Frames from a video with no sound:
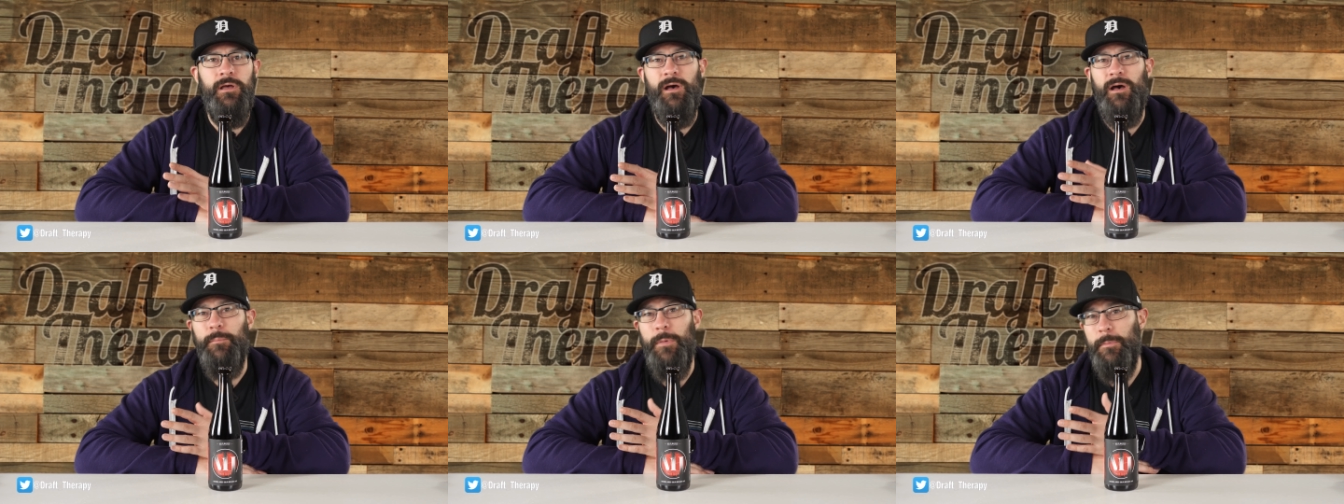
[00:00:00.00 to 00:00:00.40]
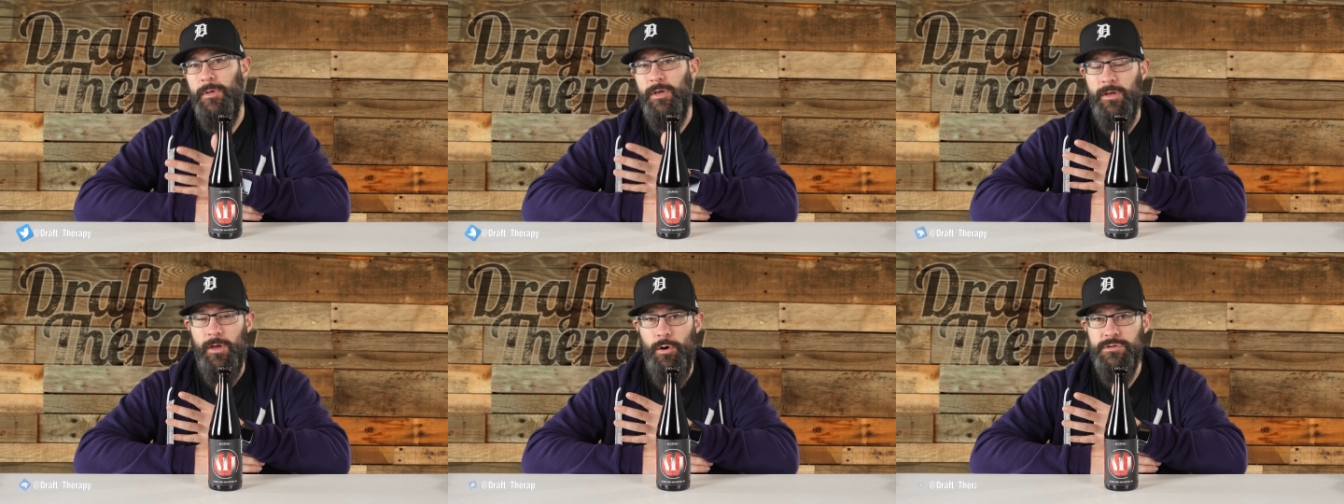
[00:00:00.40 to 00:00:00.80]
uh,
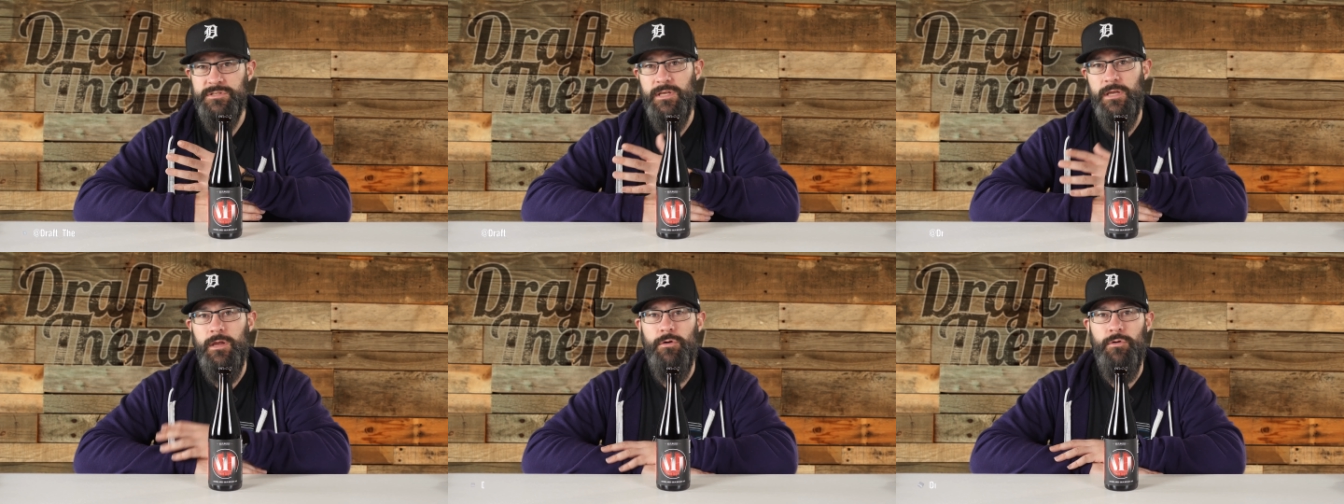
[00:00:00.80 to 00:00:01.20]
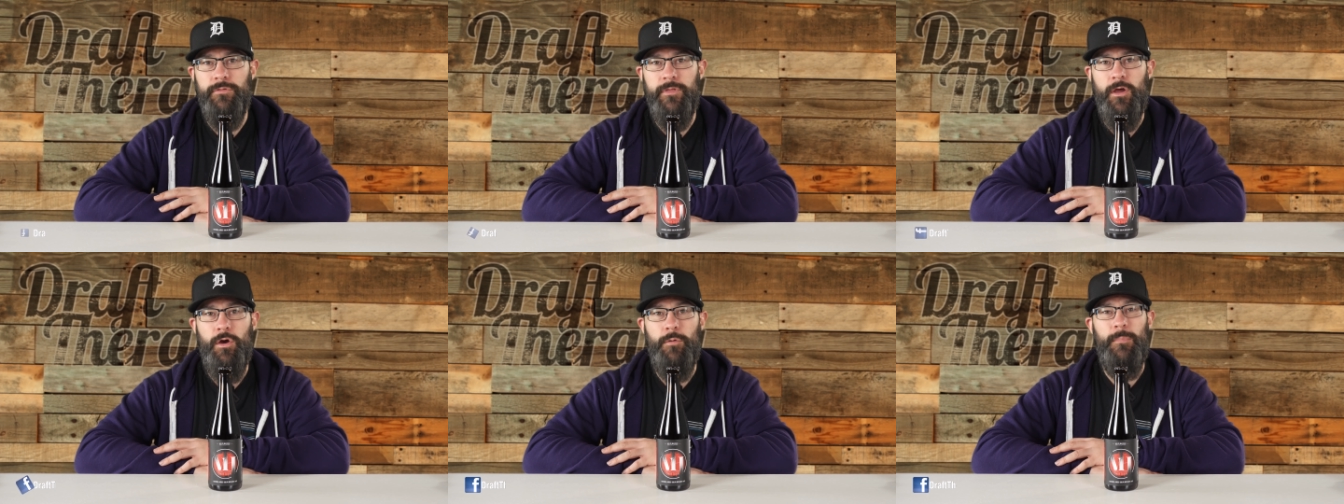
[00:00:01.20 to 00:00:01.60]
maybe a Gose here or
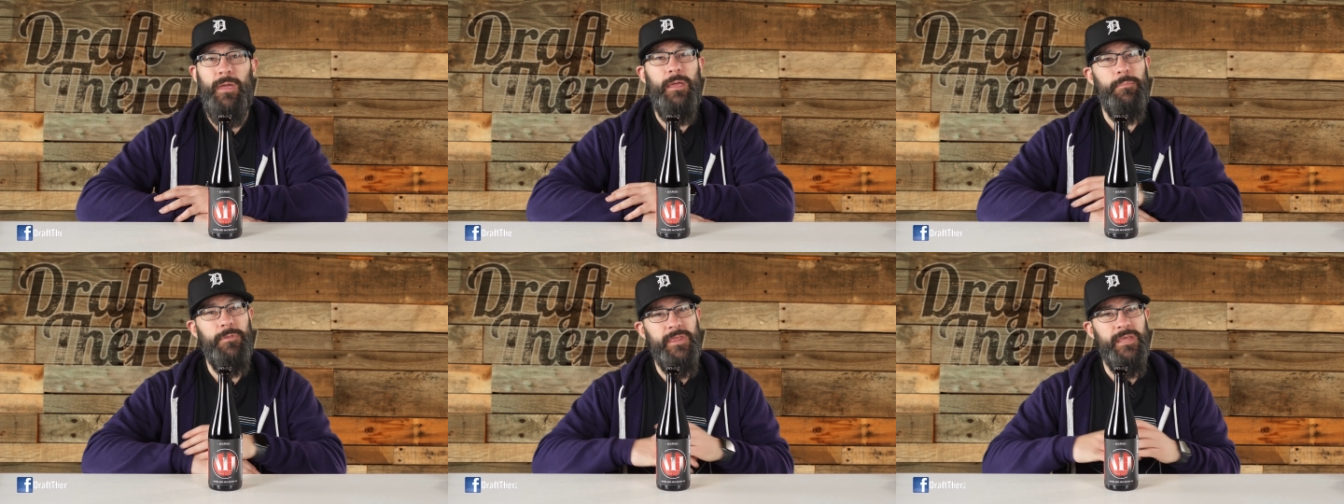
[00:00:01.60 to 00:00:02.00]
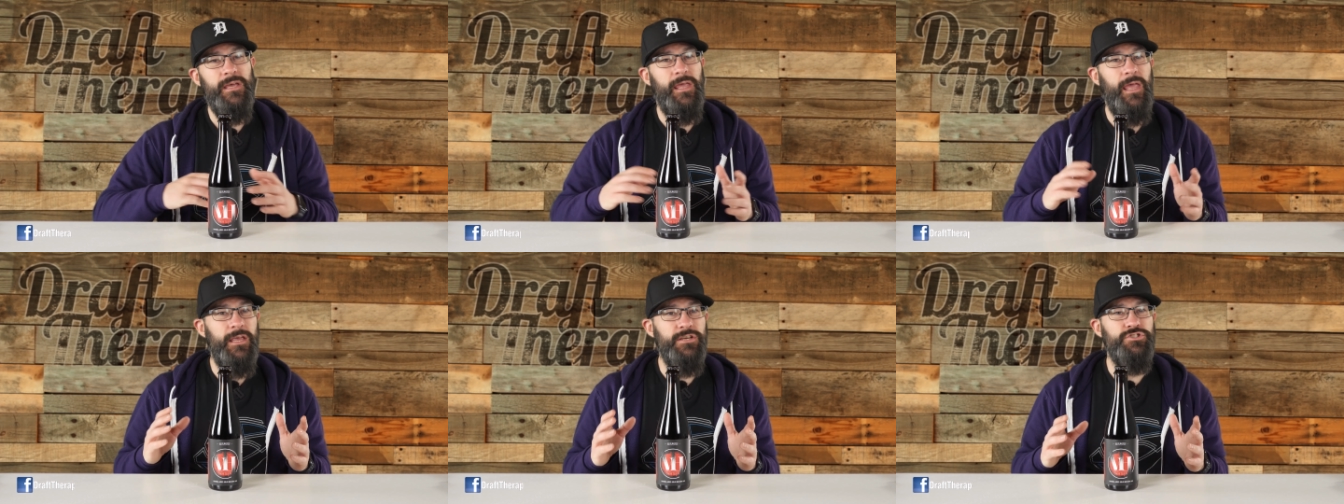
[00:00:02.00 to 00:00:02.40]
there, maybe the
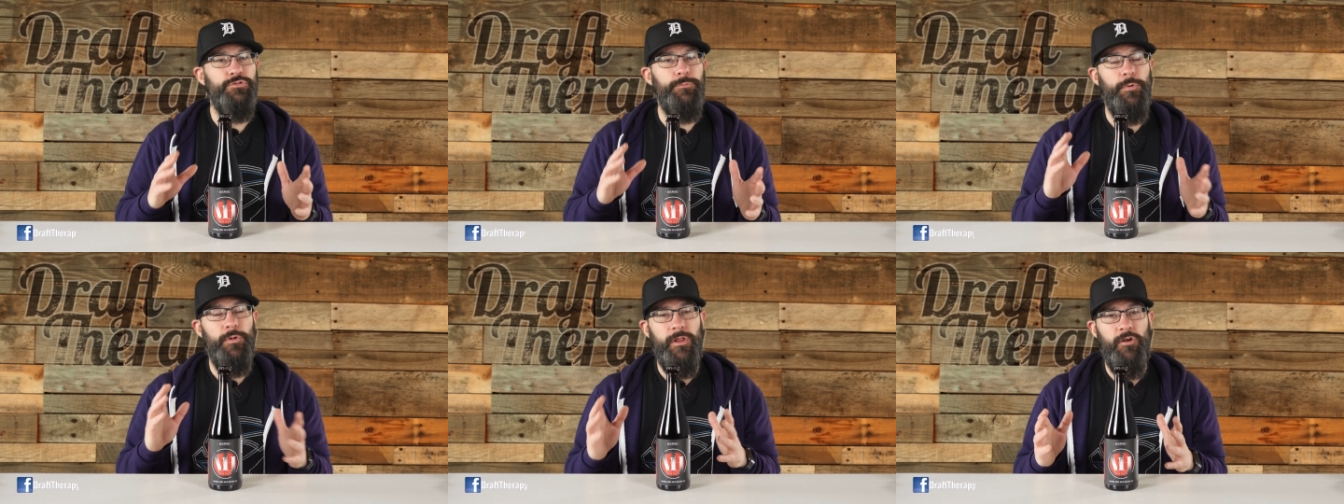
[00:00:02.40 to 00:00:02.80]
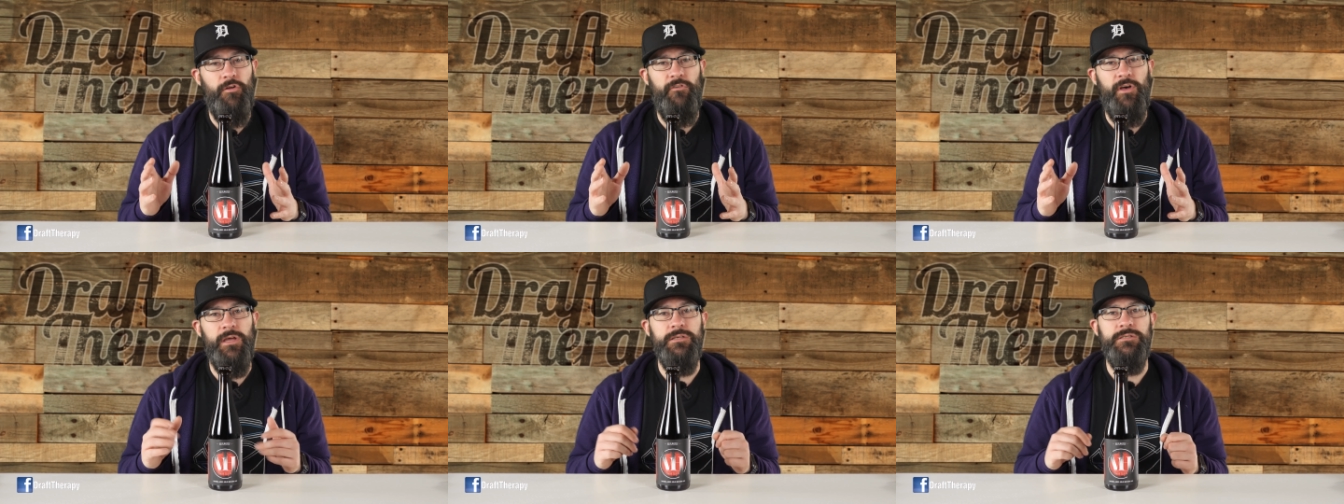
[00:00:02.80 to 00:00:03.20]
occasional
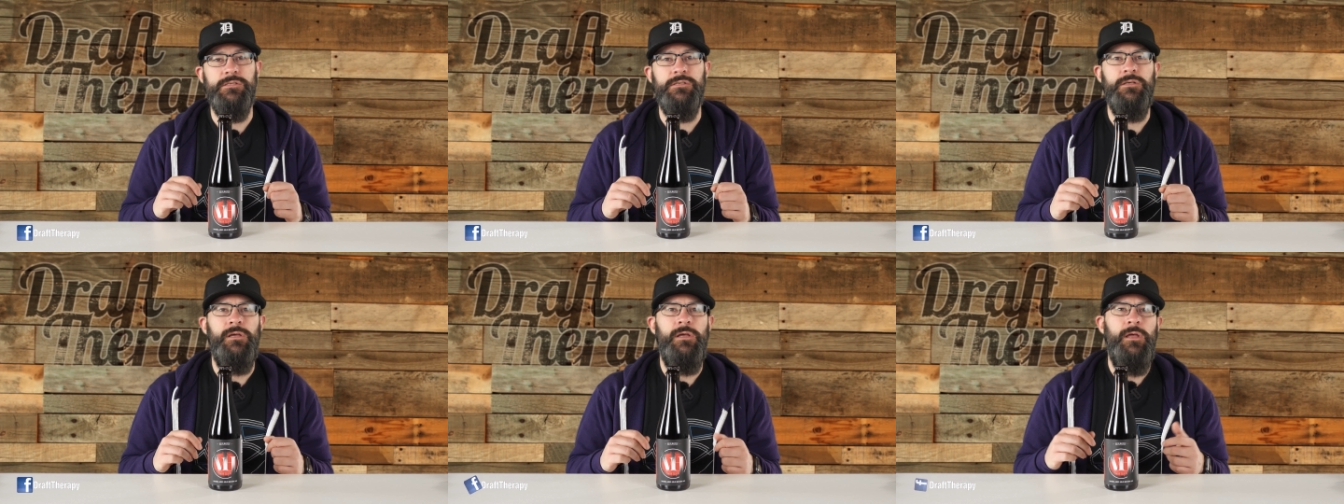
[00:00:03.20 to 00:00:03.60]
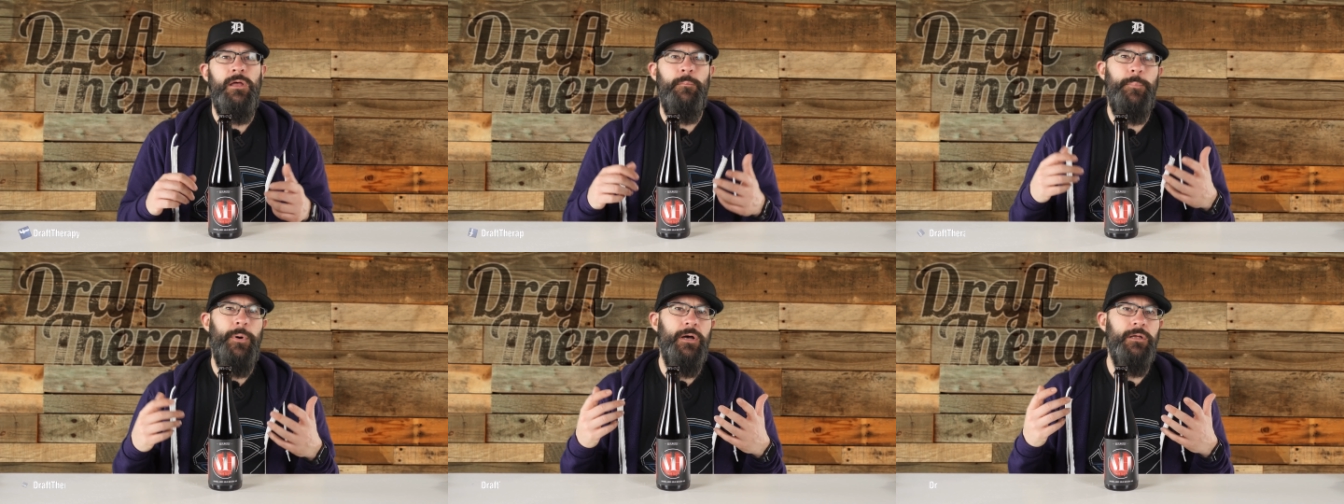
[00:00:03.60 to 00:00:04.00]
Berliner Weiss,
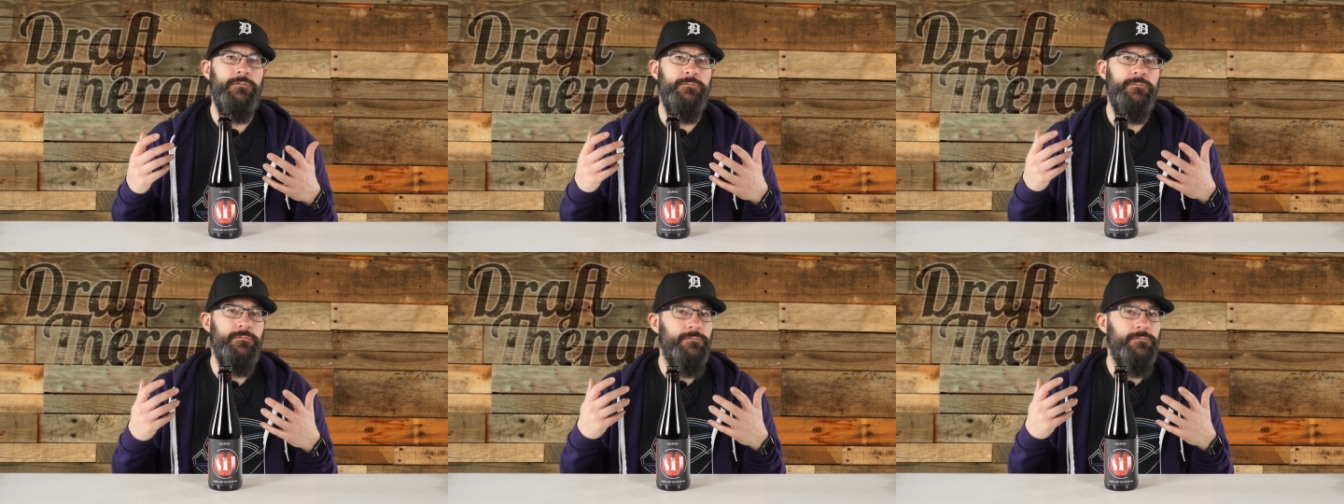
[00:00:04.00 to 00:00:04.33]
but